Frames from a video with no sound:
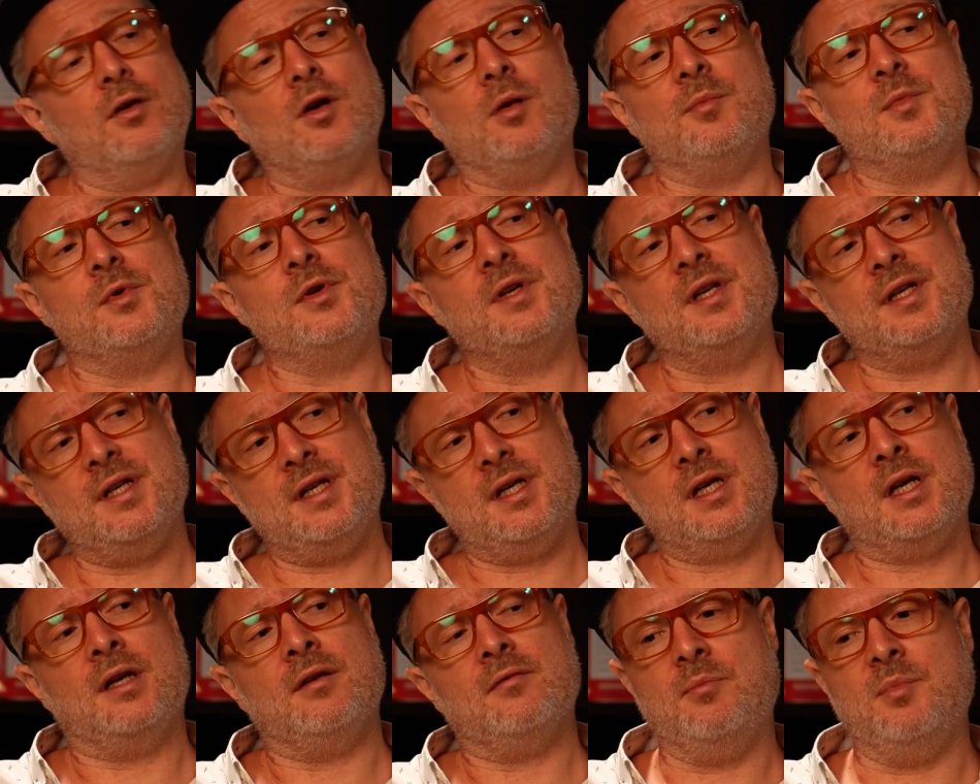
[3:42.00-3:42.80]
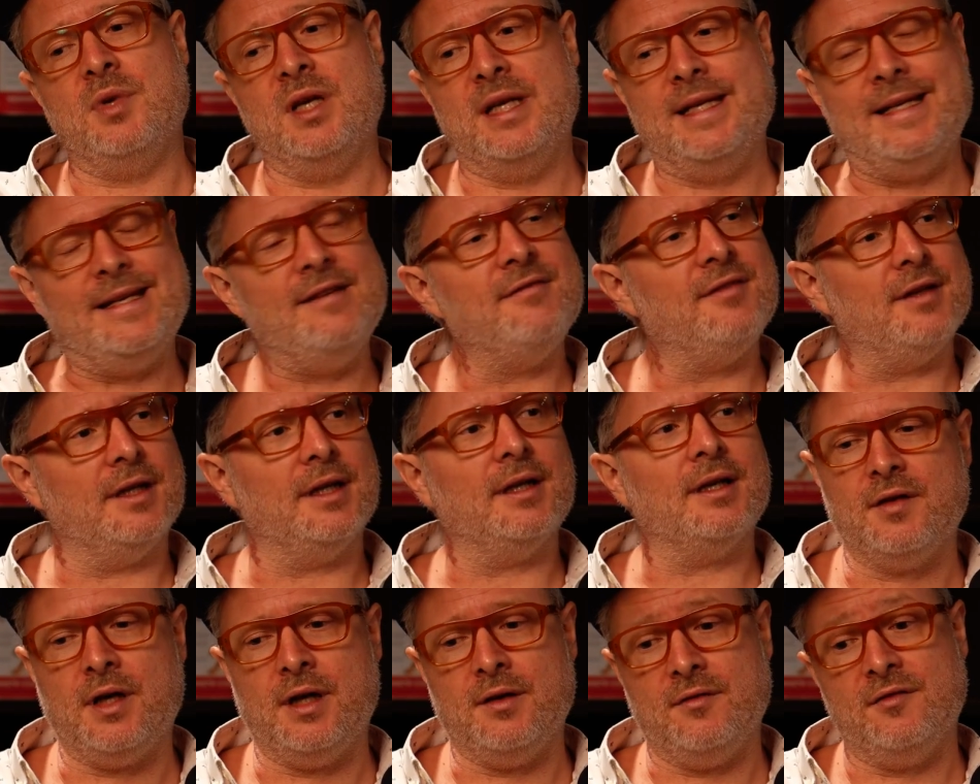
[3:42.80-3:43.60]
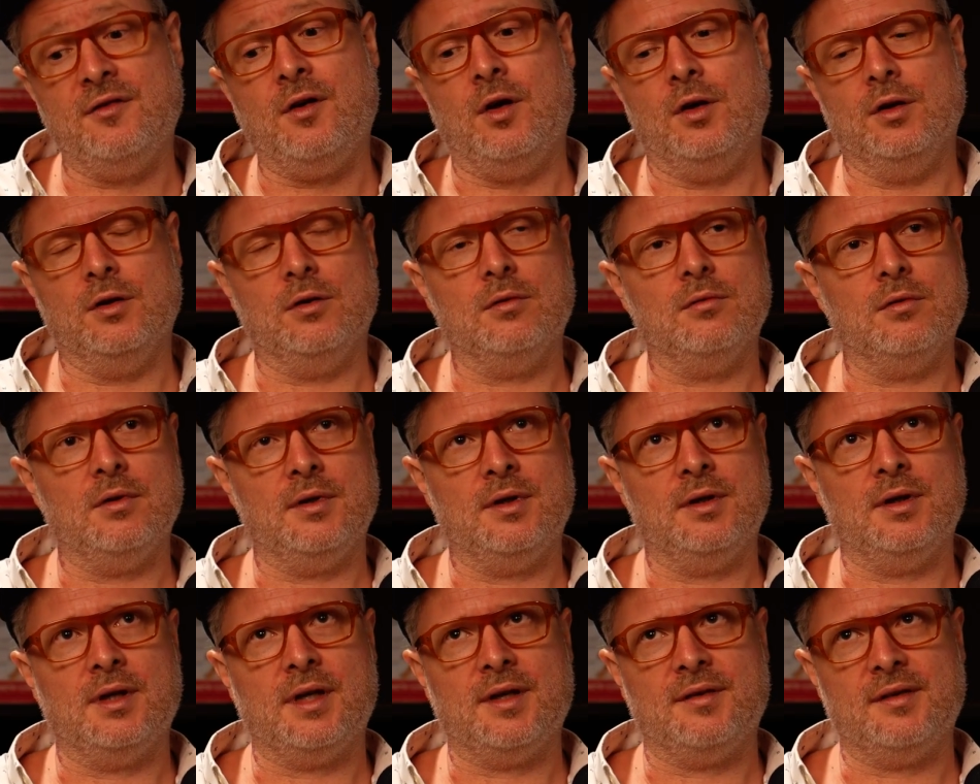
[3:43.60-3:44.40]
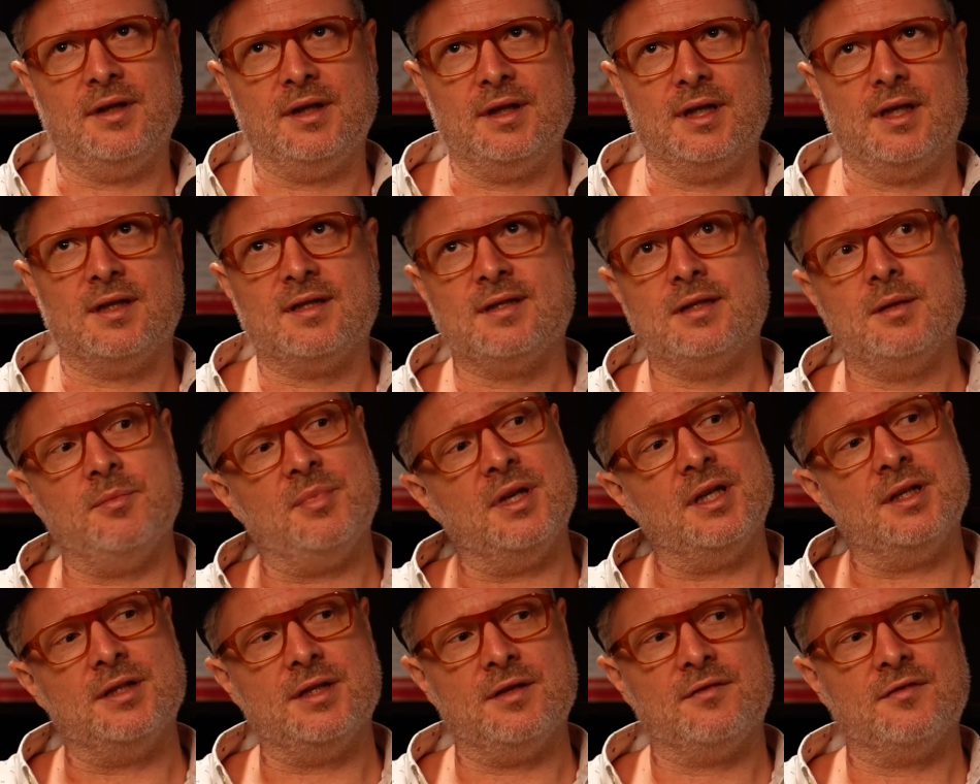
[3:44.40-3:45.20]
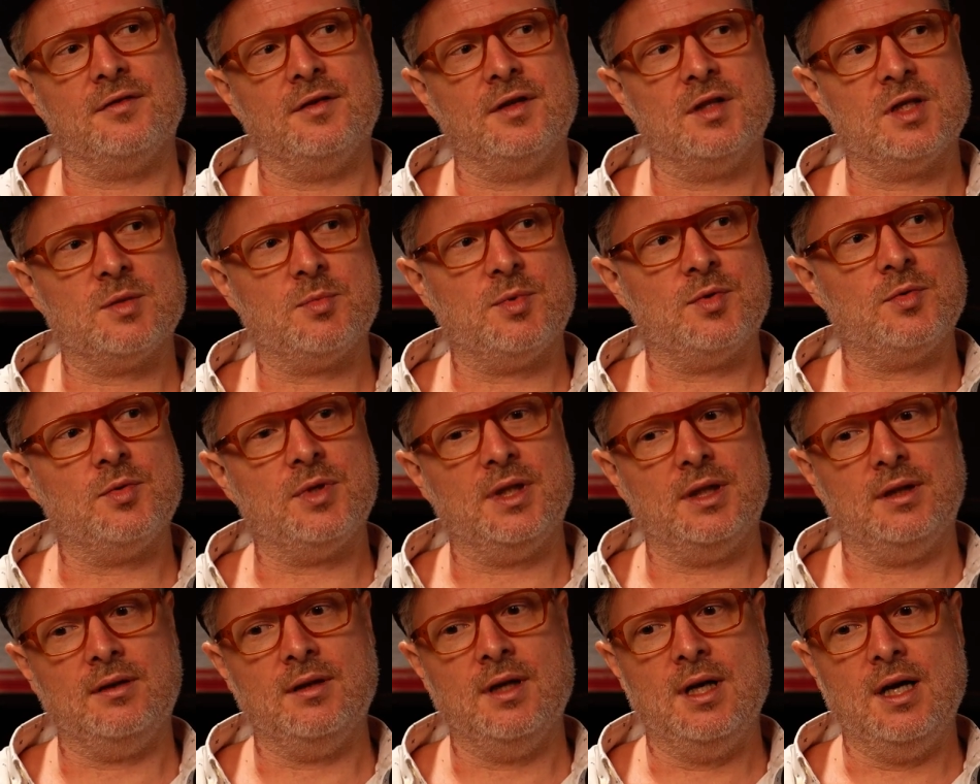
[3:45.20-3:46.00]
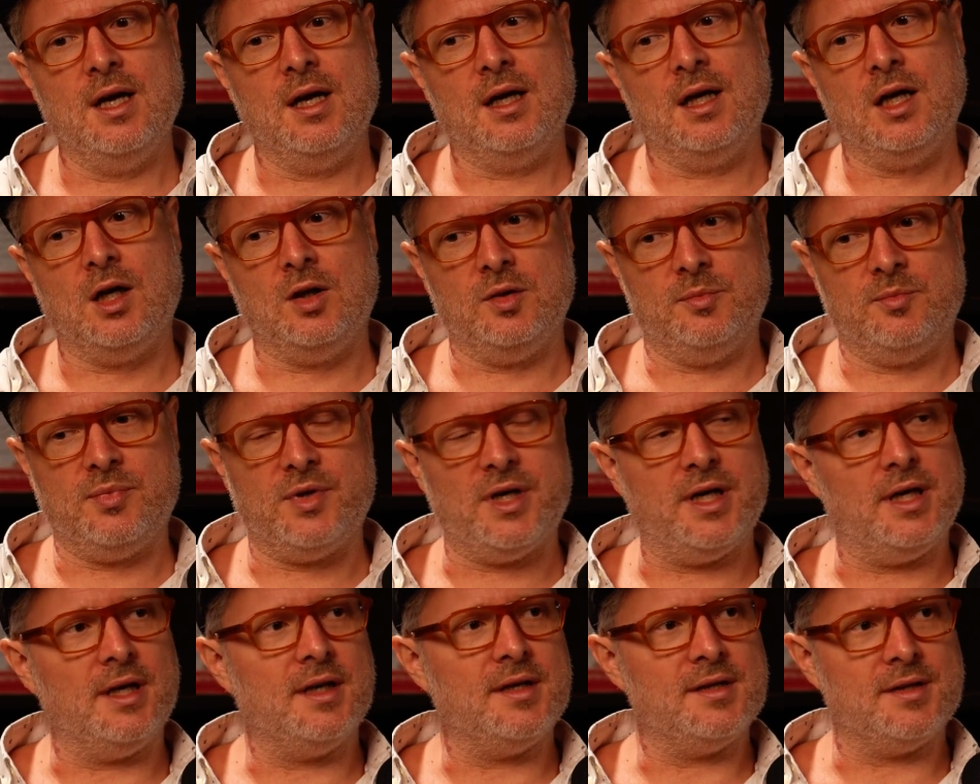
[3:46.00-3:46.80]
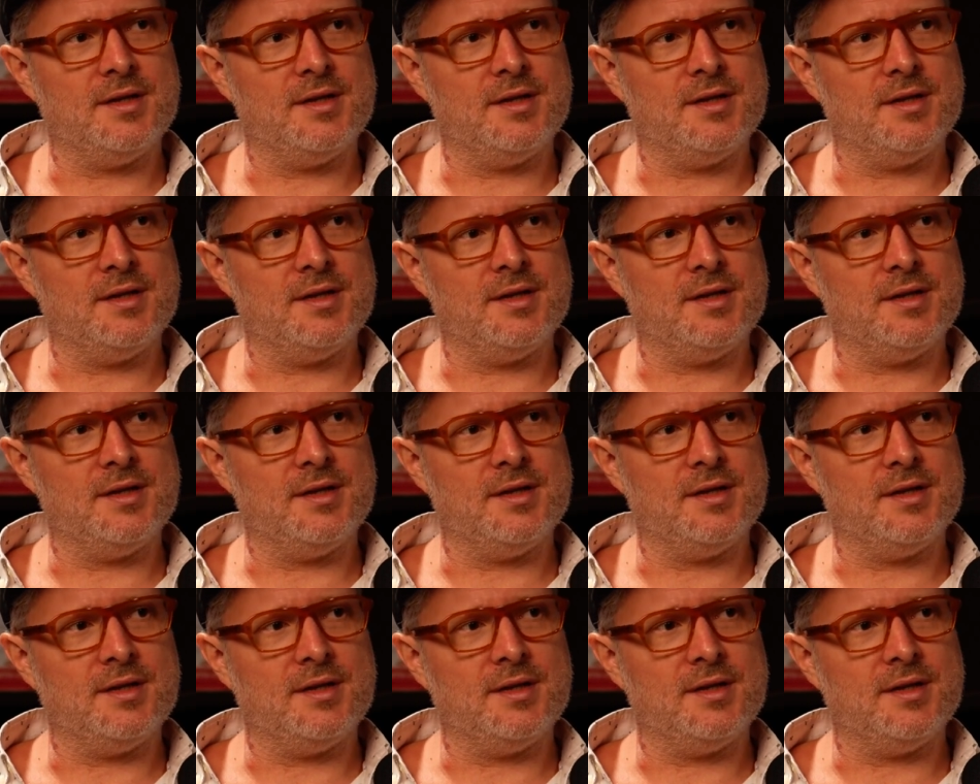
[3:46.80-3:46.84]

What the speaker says: community can believe in and follow. And I think that's the big difference between cult brands